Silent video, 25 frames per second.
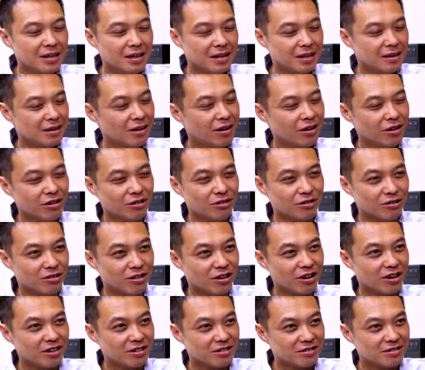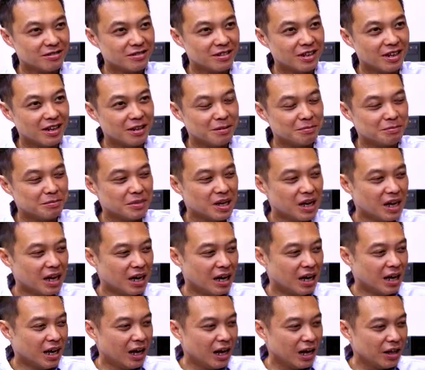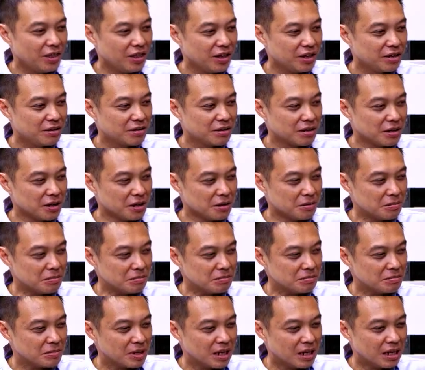Not a whole lot. Um, I think um,